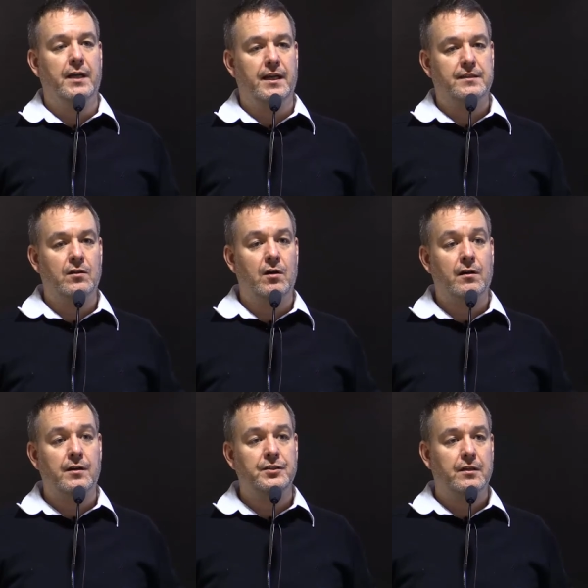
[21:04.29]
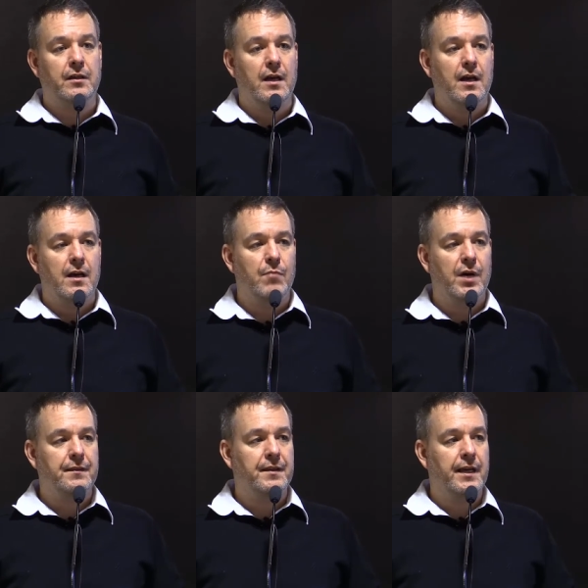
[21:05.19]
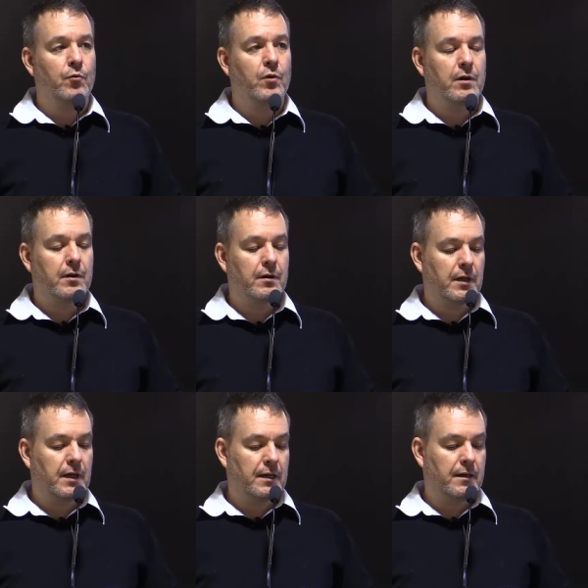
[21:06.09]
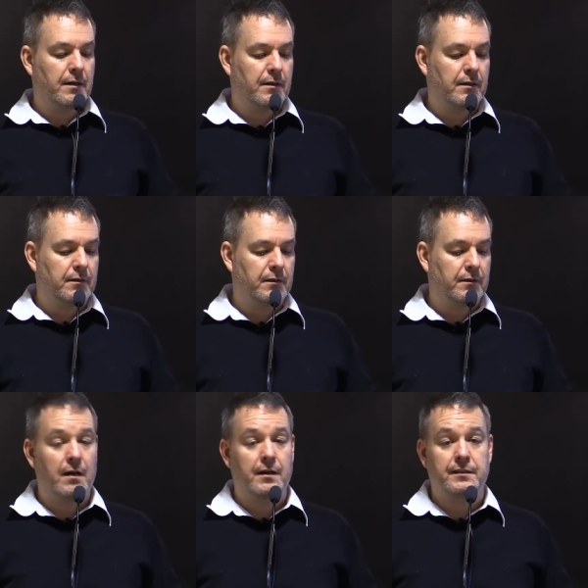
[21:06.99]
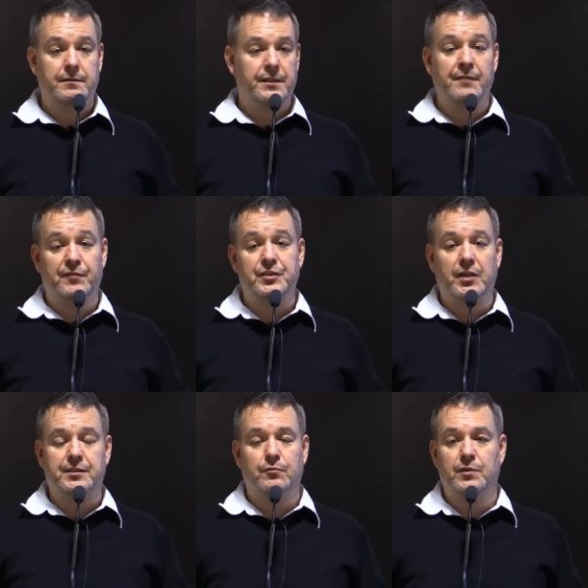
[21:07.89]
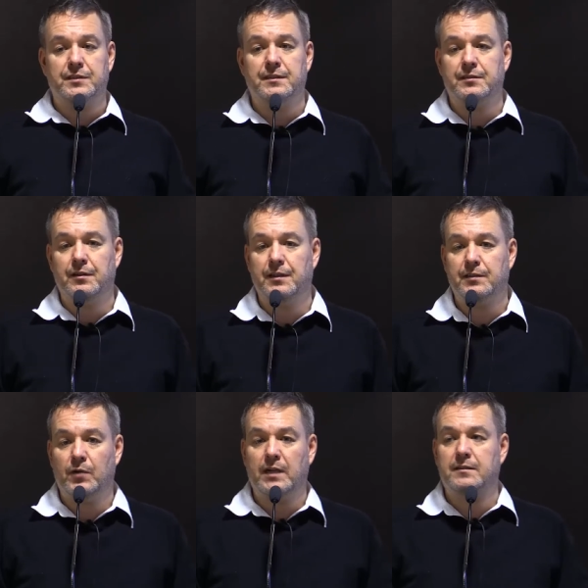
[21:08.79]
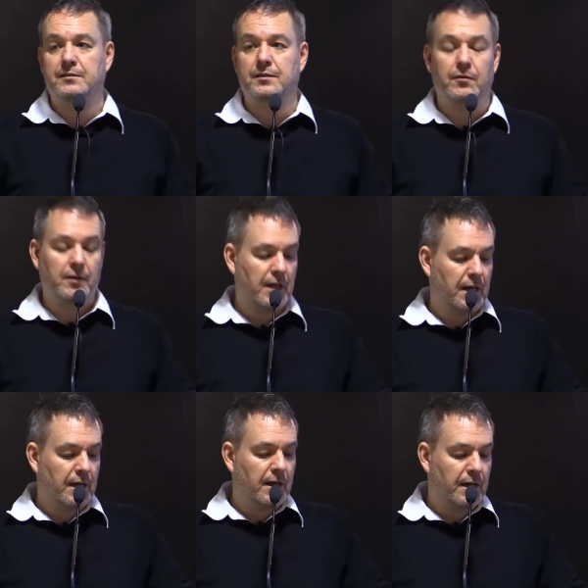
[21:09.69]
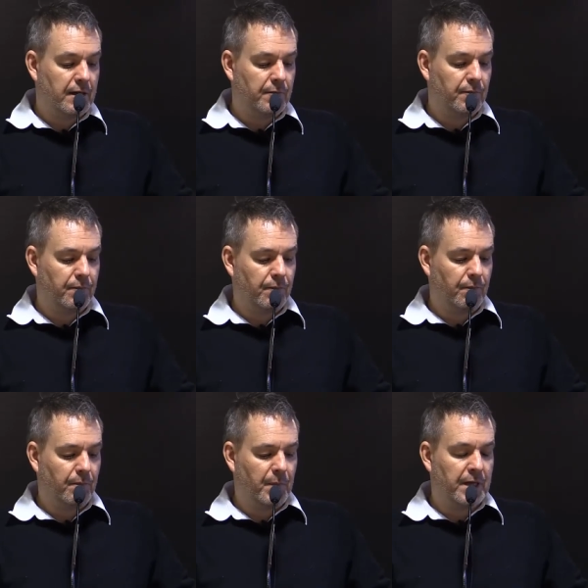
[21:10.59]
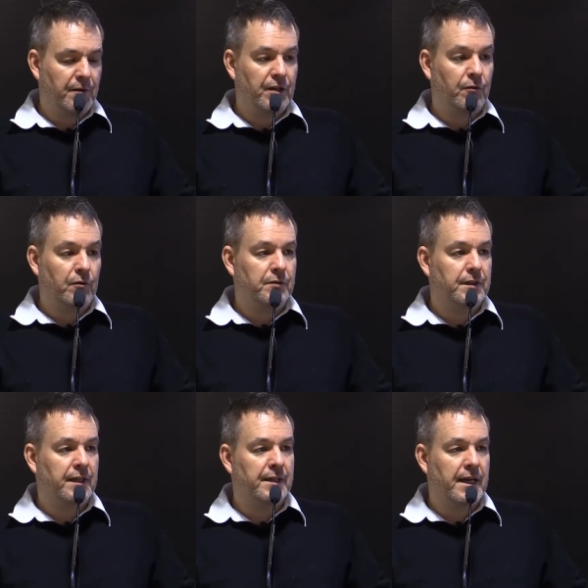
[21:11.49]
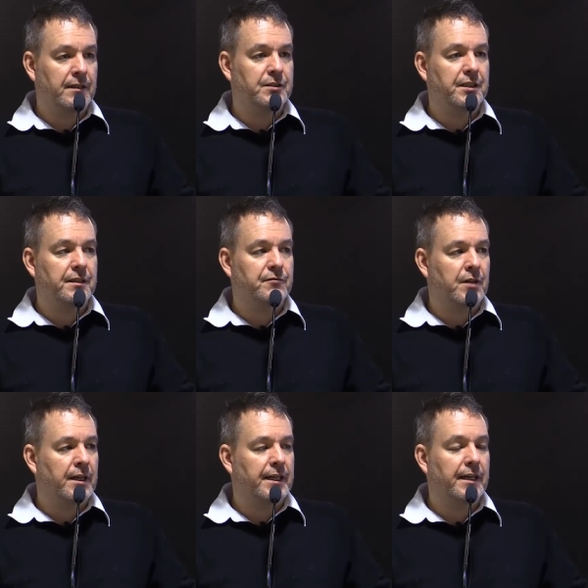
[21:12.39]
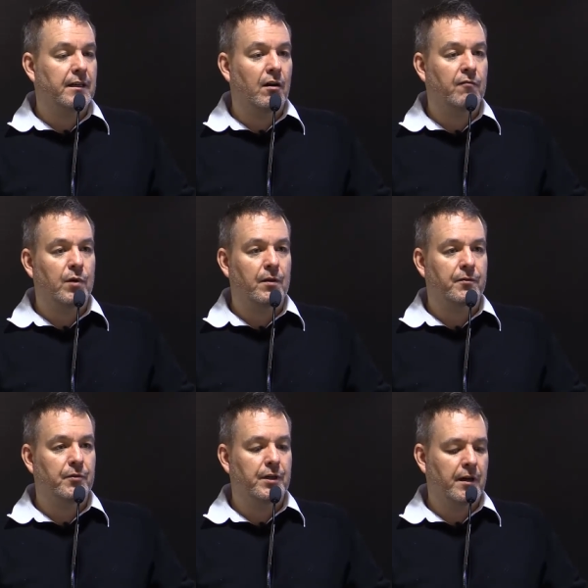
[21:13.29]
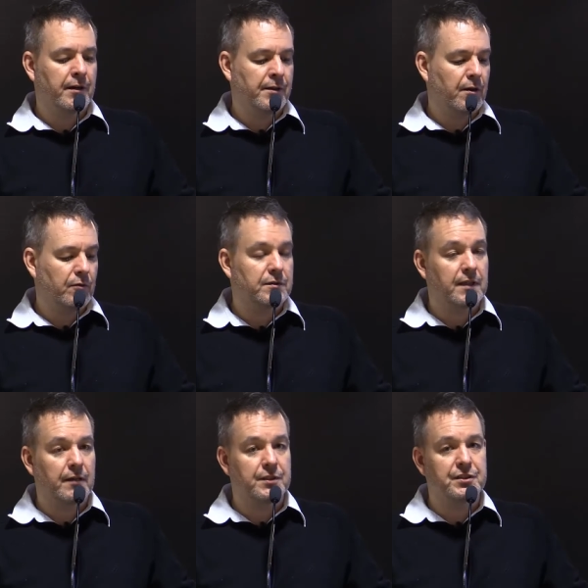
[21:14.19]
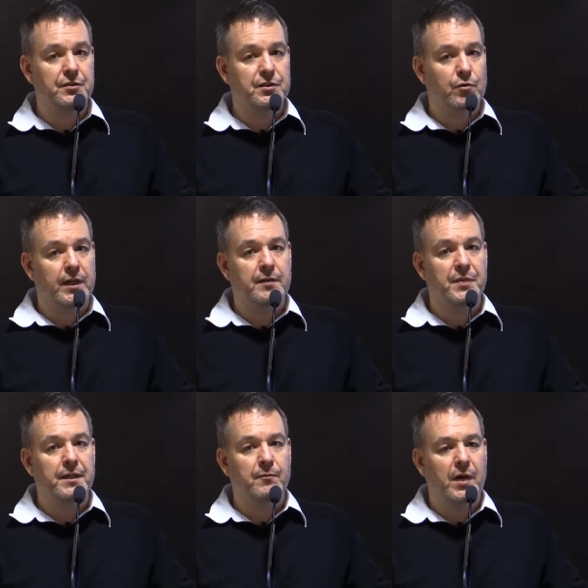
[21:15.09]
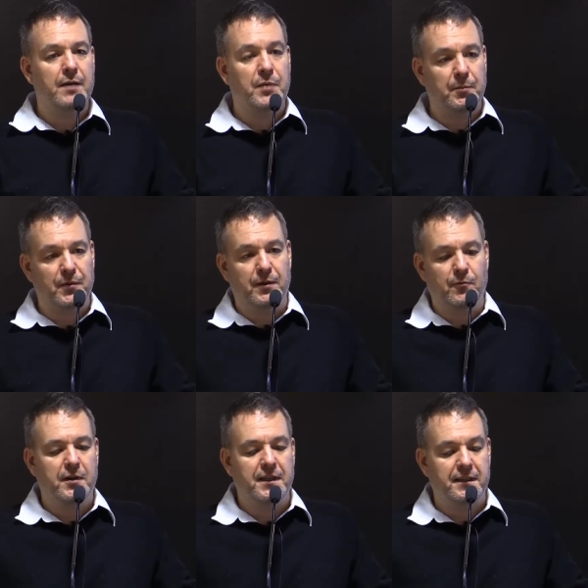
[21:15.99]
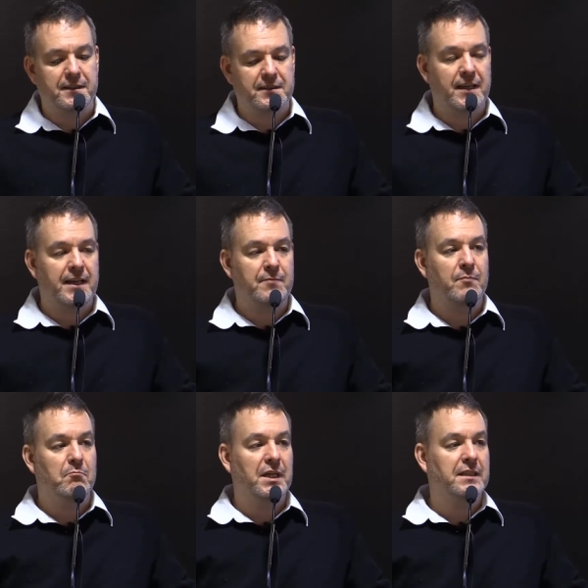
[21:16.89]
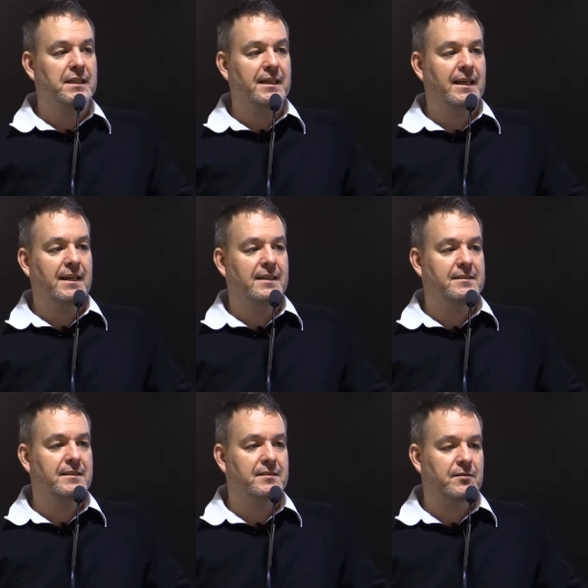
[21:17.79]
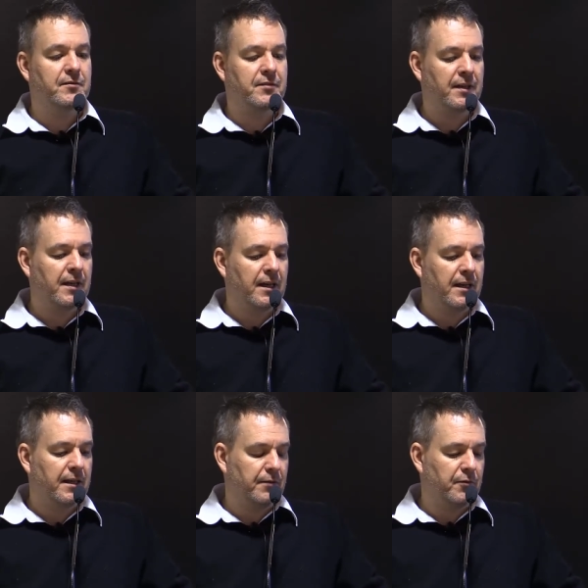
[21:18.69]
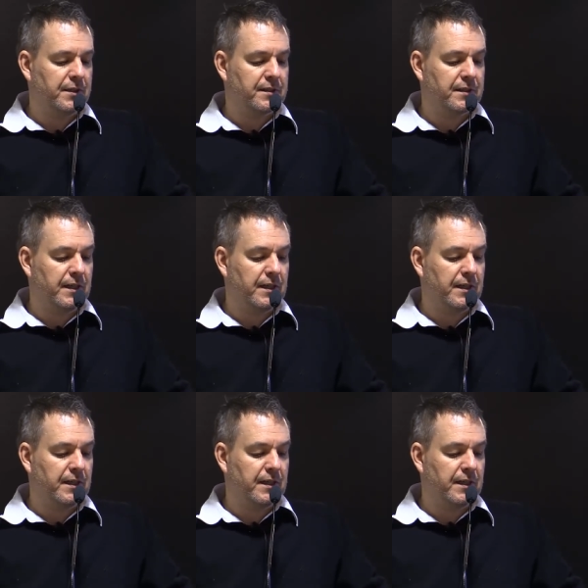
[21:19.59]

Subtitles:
as large, but they were not as, the infrastructure wasn't as good as well. So you know, the old analogy of trying to get a golf ball through a garden hose, that was used quite a bit by people that weren't in the same building as the server. It was